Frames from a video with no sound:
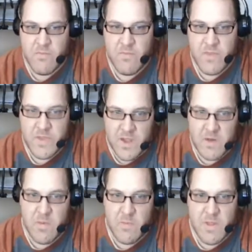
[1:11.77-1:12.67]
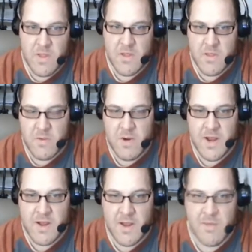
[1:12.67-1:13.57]
then will be the right
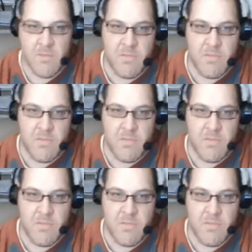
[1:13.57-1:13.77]
time.